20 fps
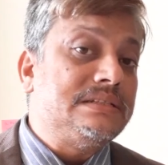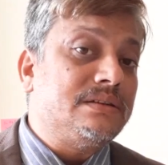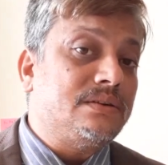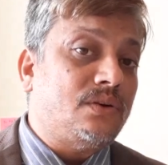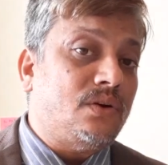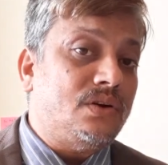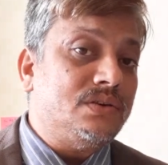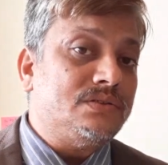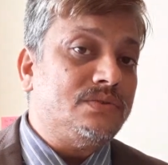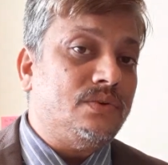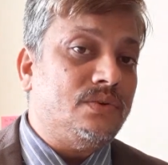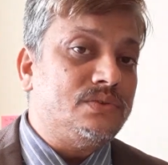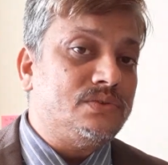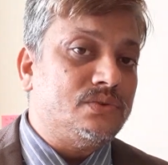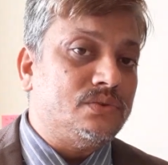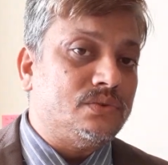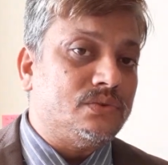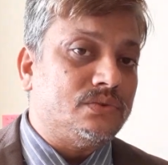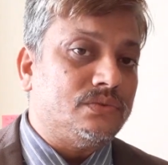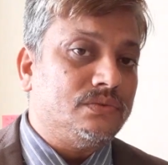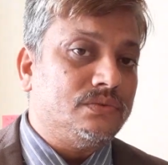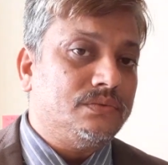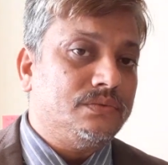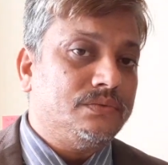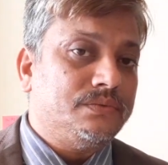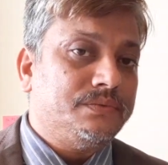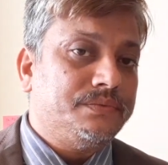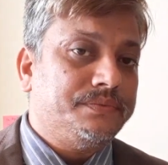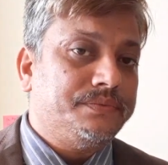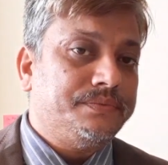the cost also.
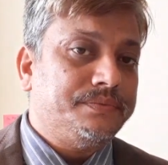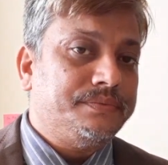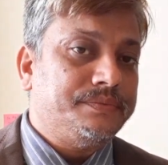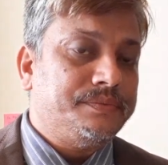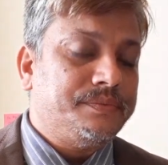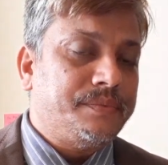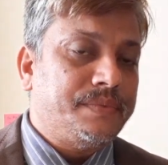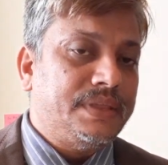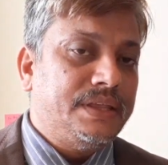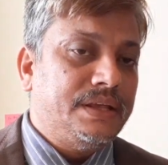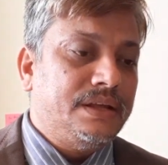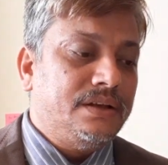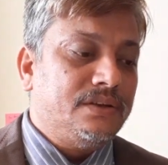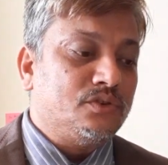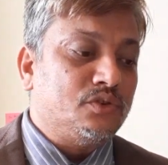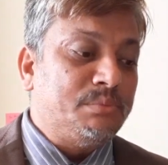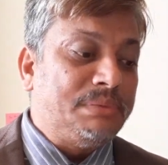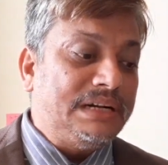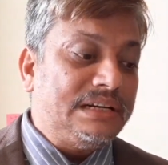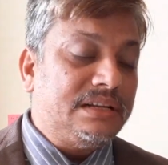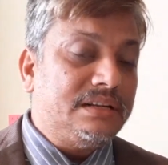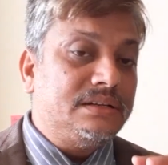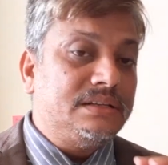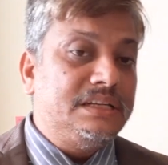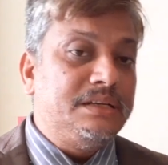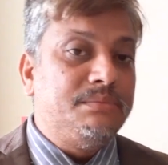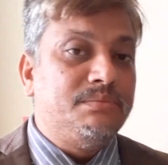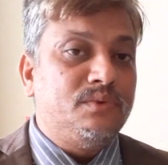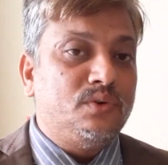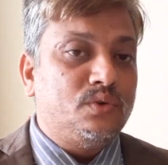So better
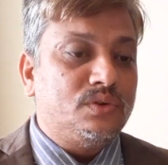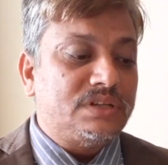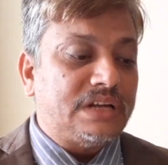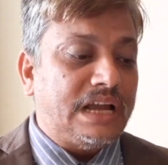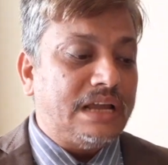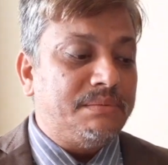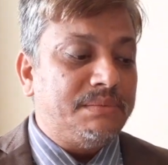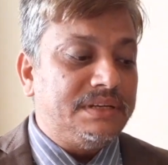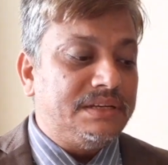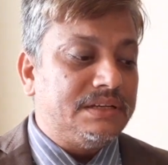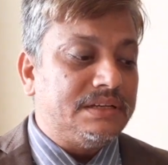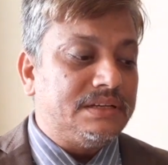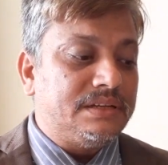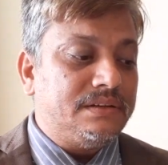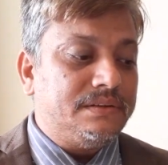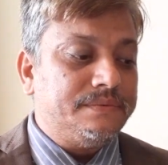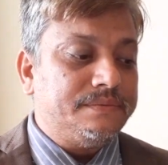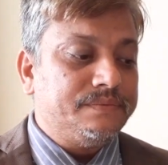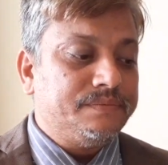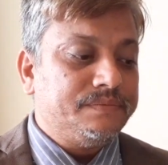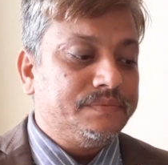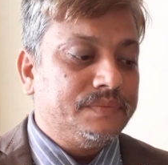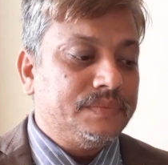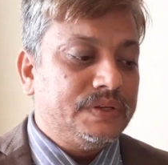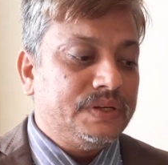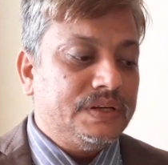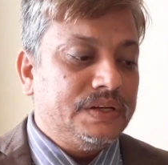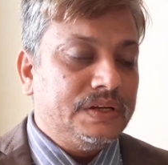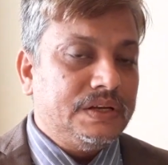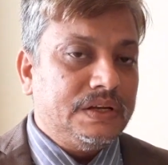give more time here,
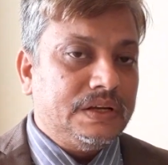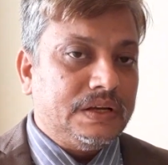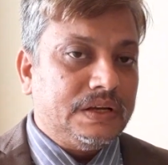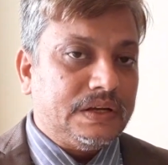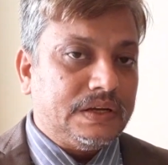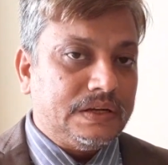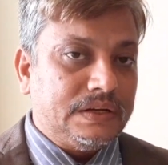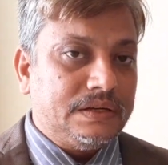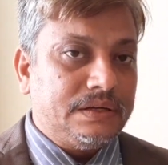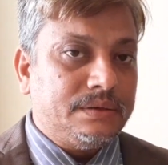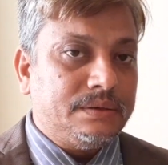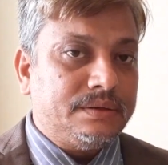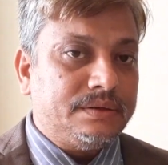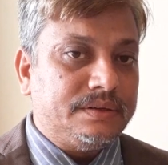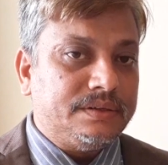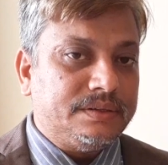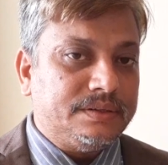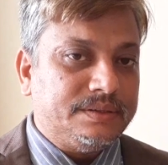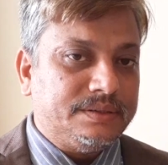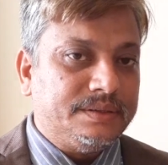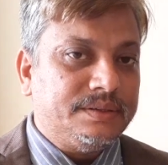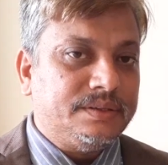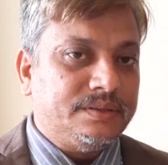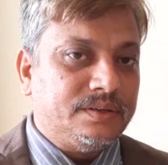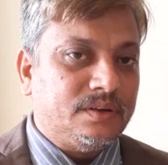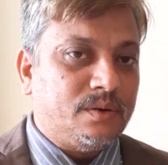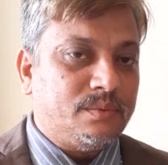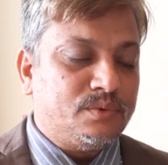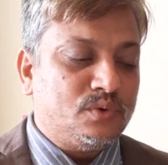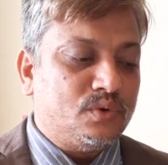and
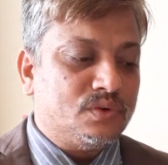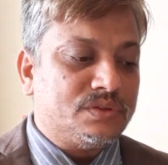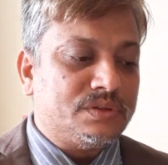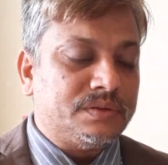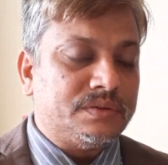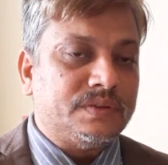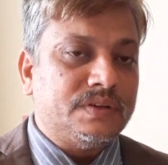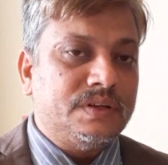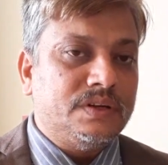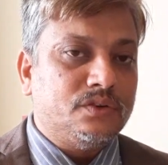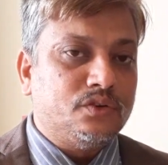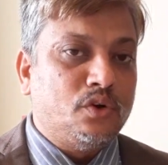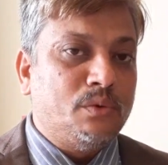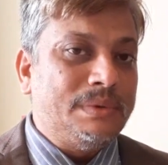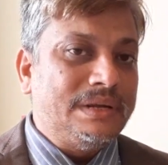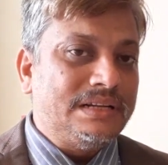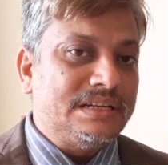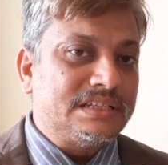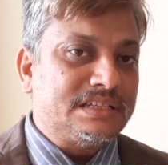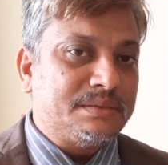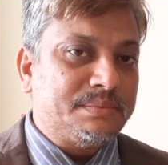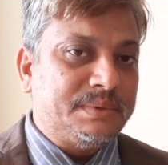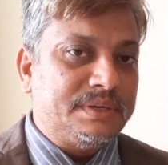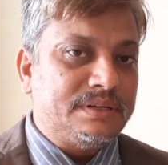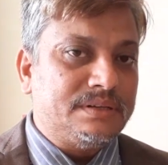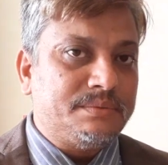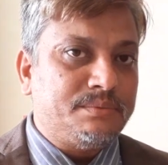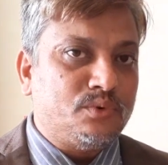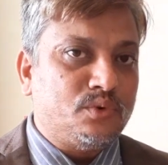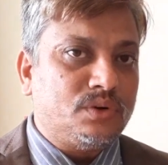of course domain
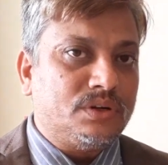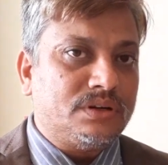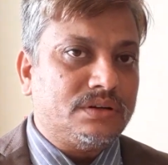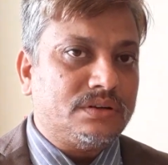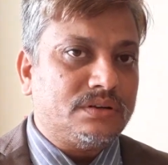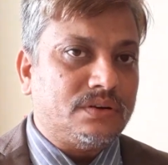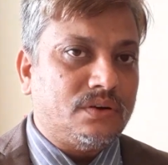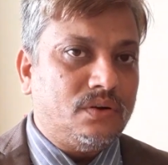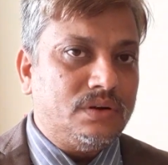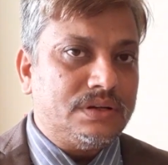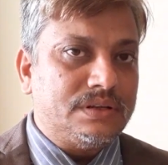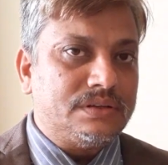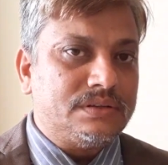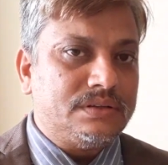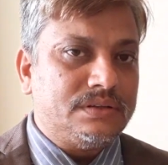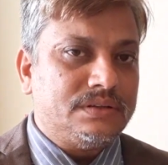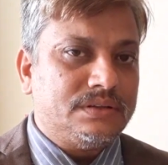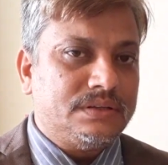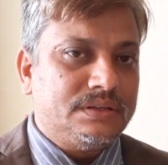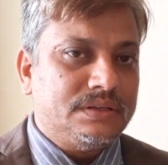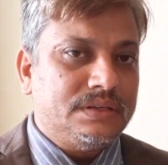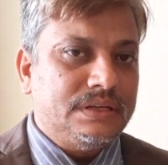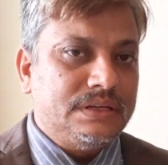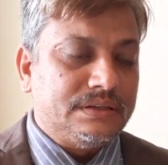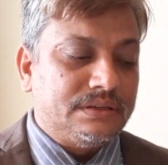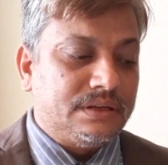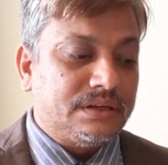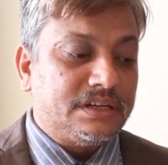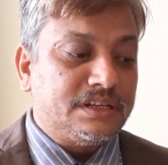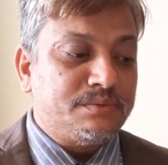expert product owners
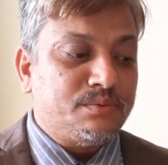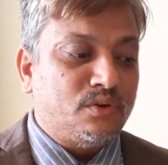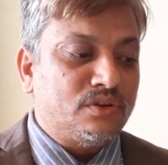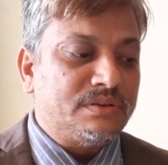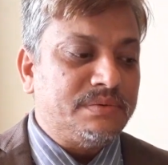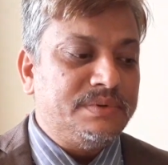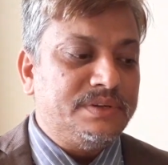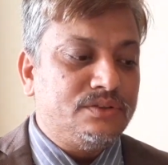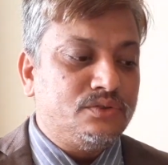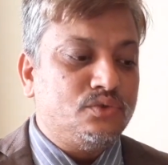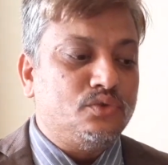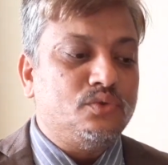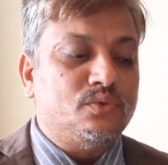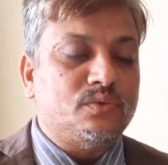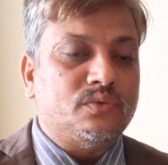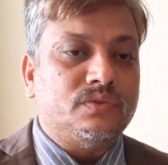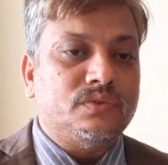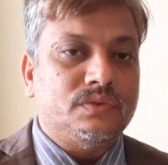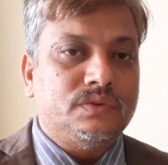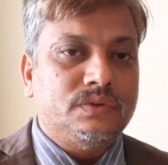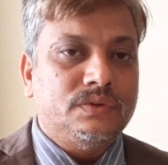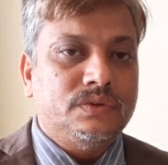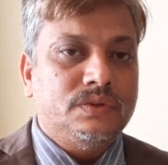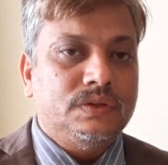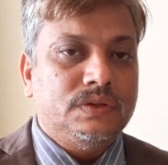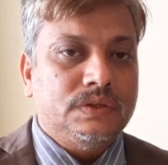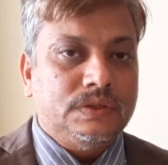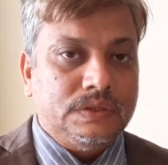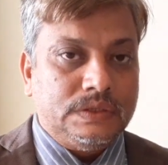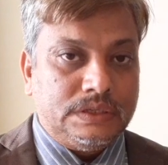responsibility to
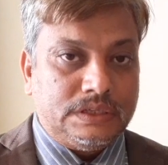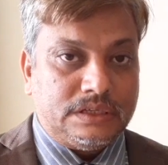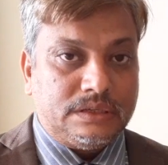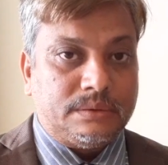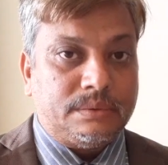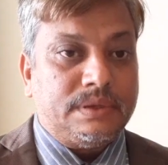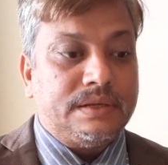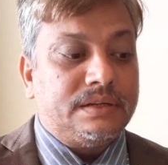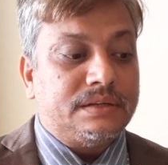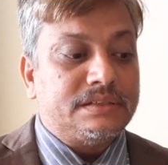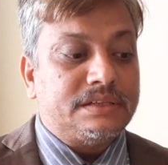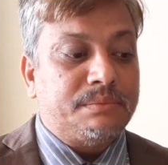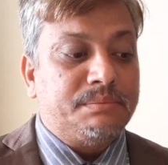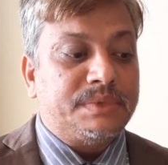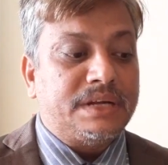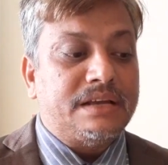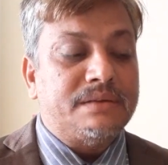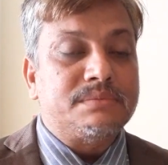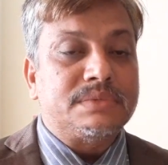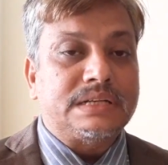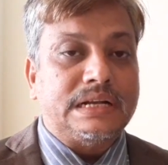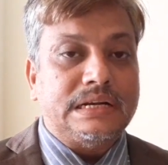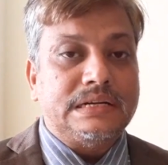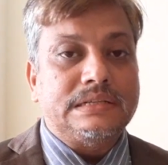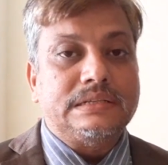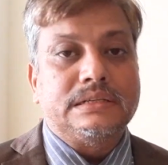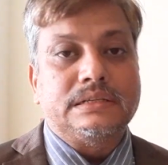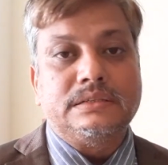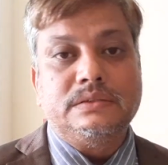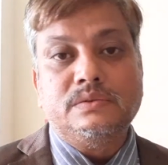and sometimes write
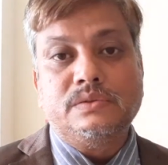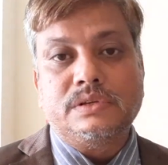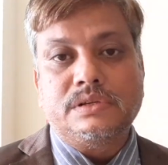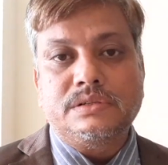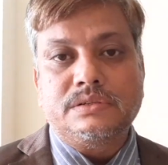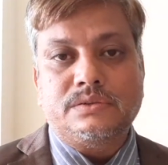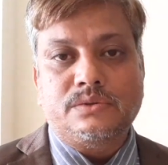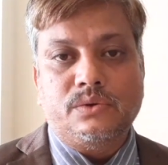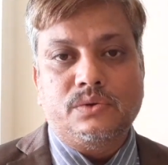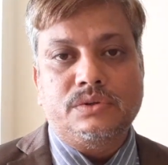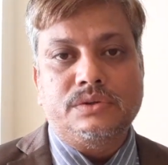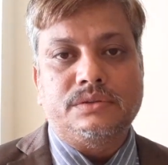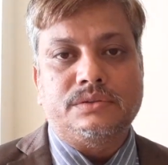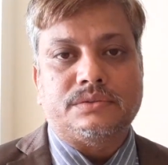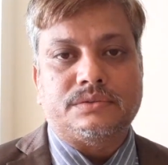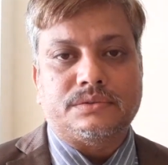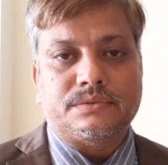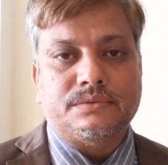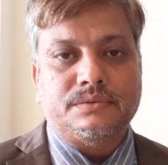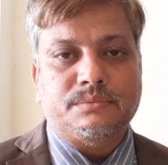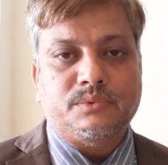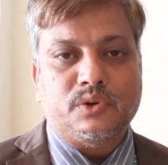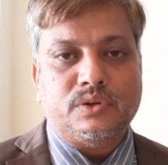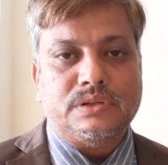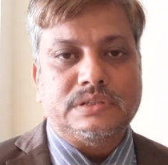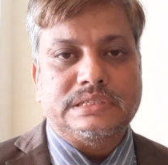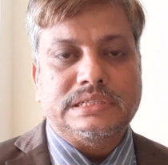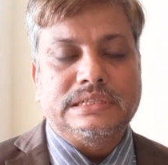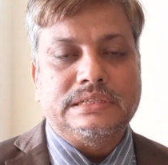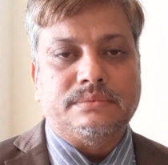the user stories for
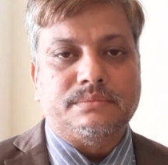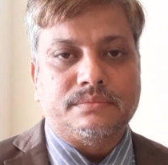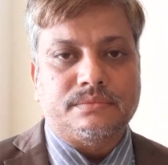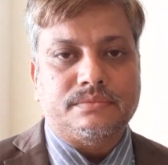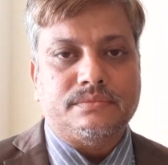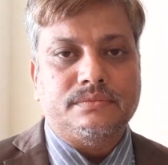the team